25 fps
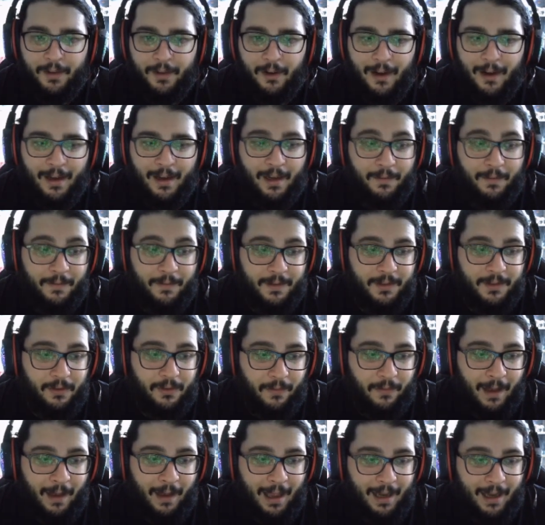and if he
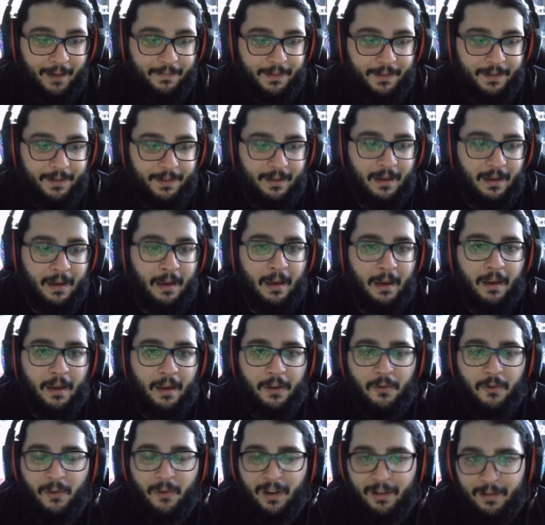survives,
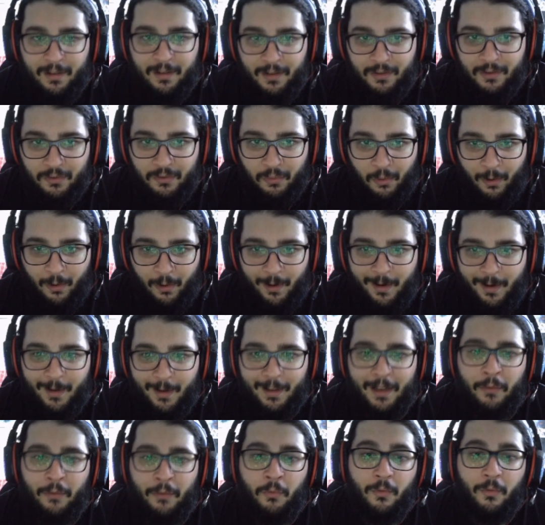you can destroy
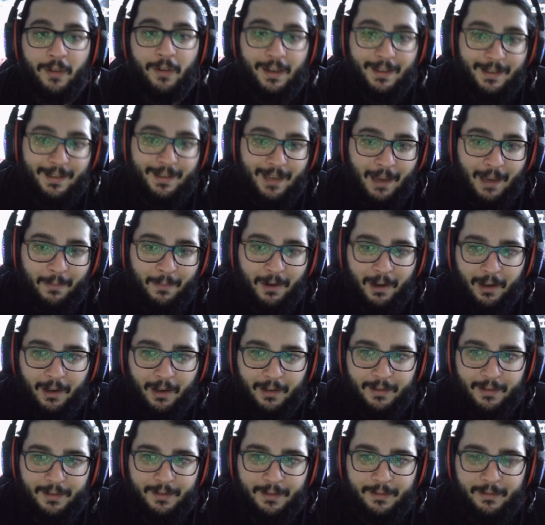it and resummon
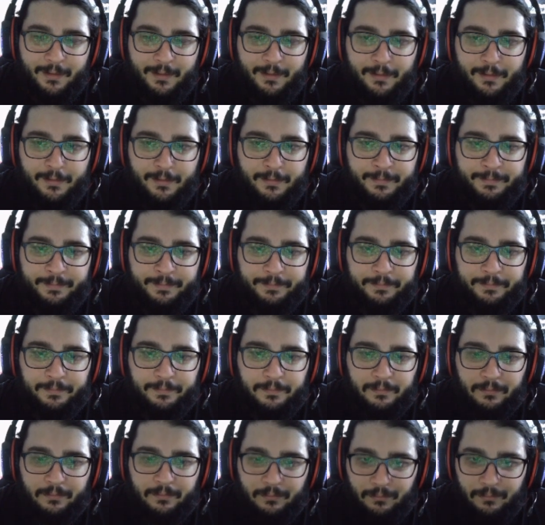it.
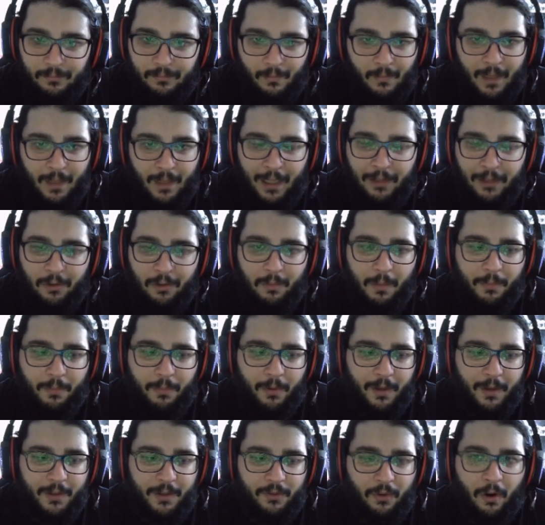That could be
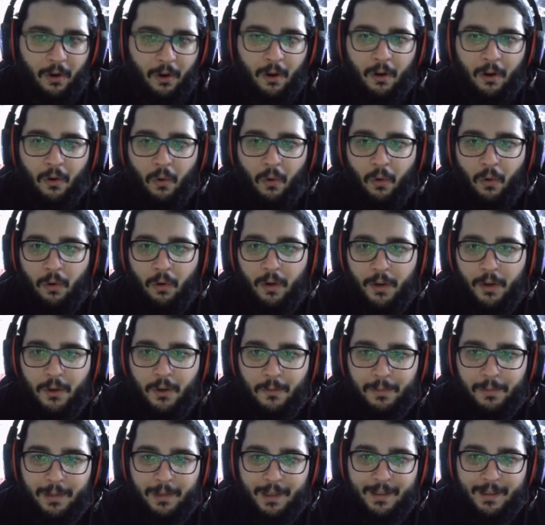pretty strong. Or you
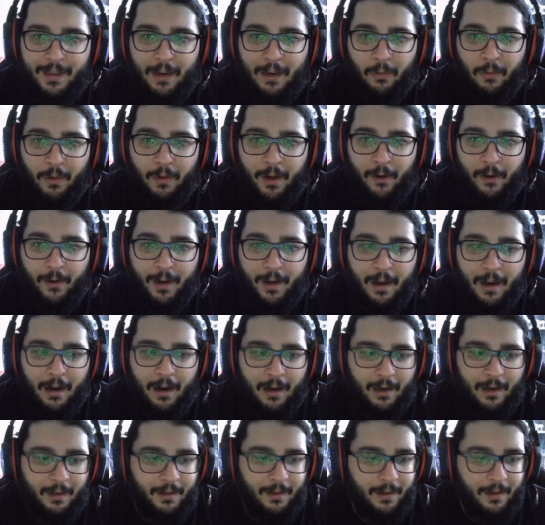play Sanguinary
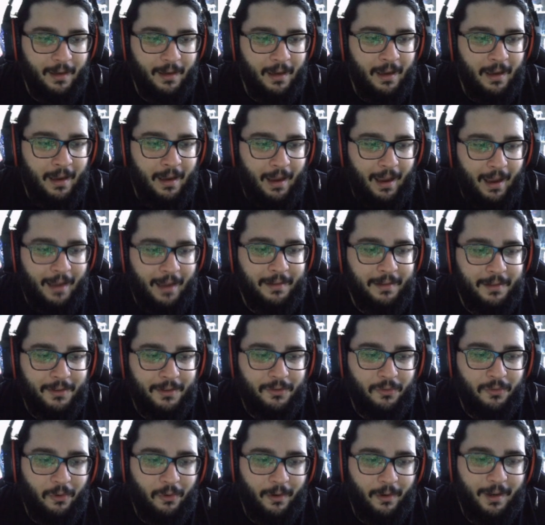Guard and
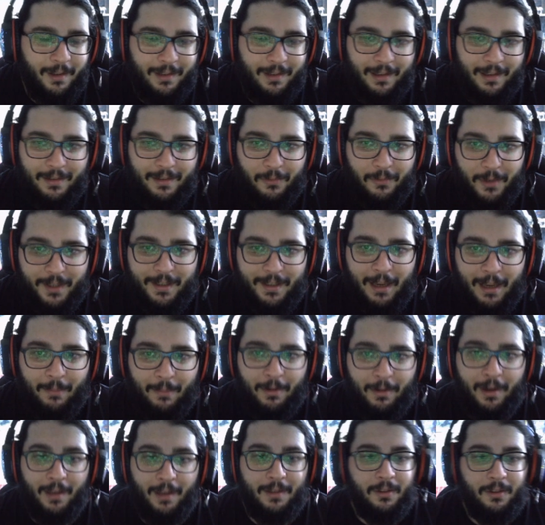destroy it and
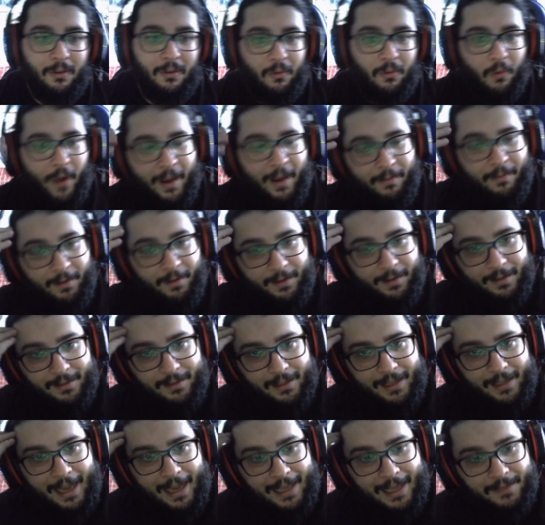resummon it. So everything
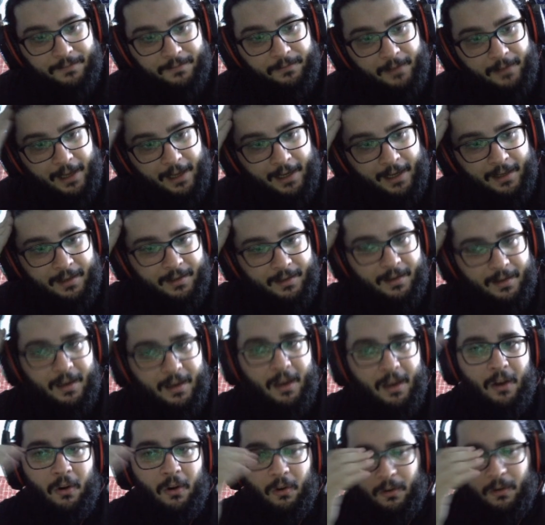that has flank
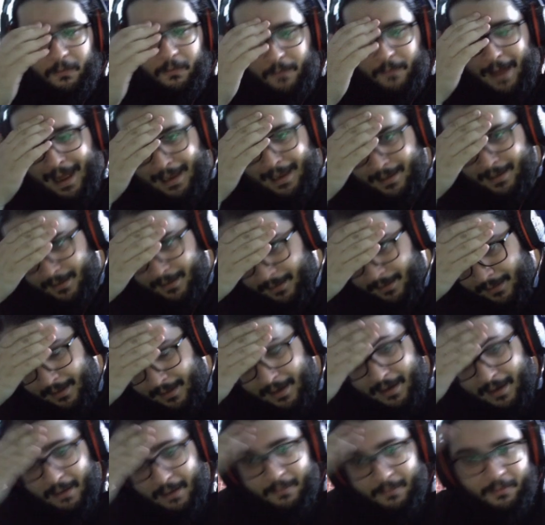or fast
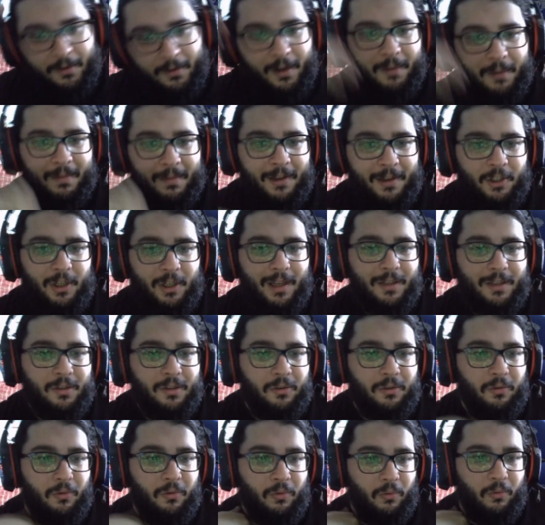pretty much gets
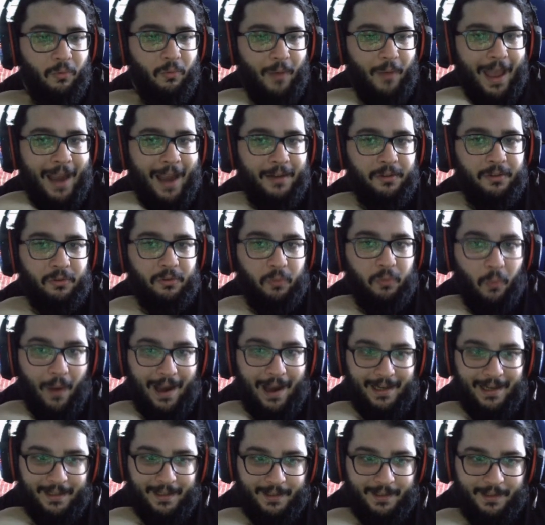to act
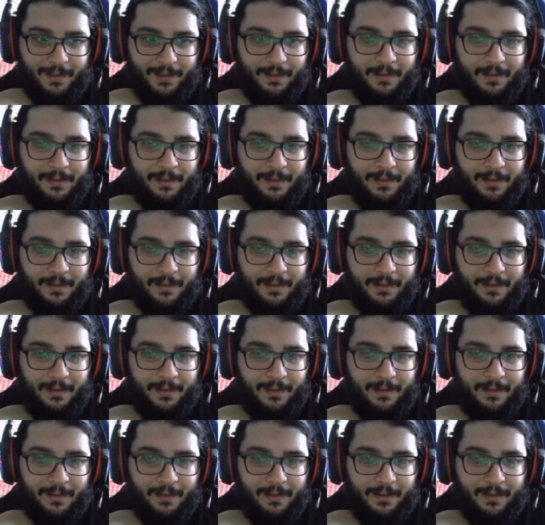twice.